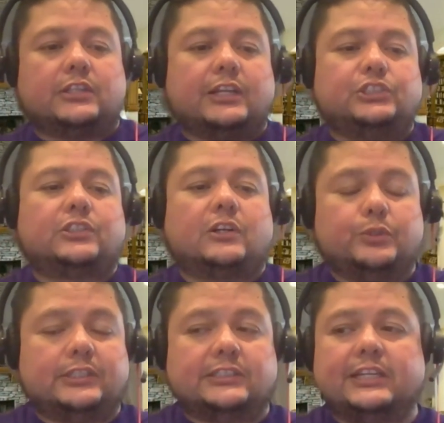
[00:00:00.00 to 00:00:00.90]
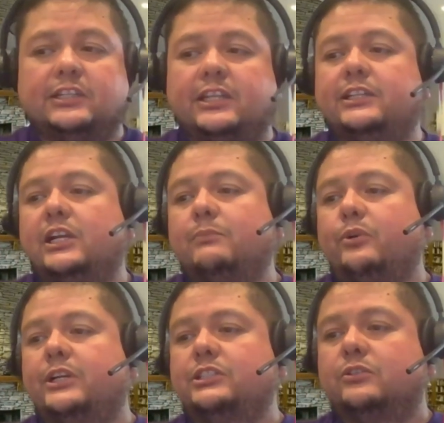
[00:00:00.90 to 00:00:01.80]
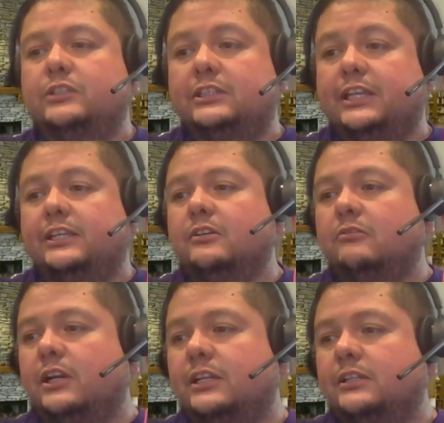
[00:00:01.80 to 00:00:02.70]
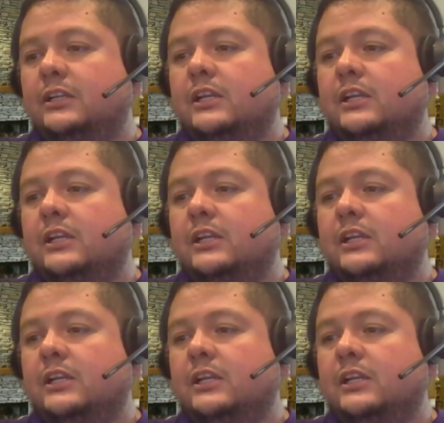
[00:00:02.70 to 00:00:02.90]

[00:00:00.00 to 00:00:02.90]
start doing the day to day, the operational, the thing, right?